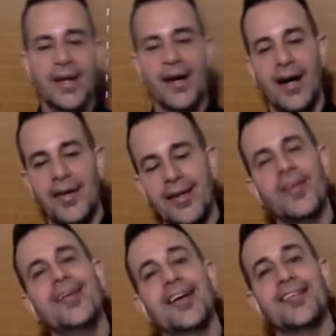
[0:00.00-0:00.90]
The
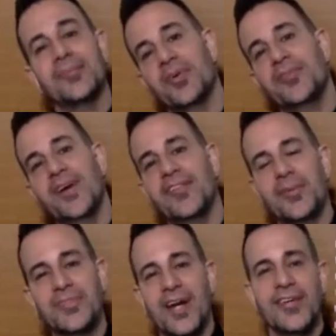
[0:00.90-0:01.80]
other thing is it prevents
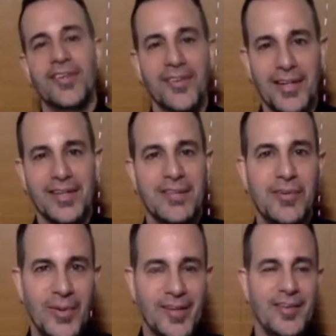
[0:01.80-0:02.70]
objections. And I'll give
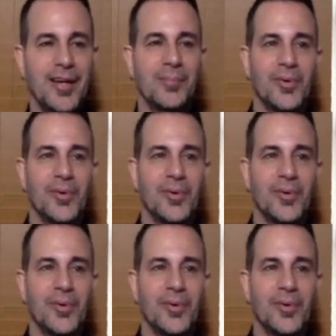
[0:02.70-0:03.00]
you one example.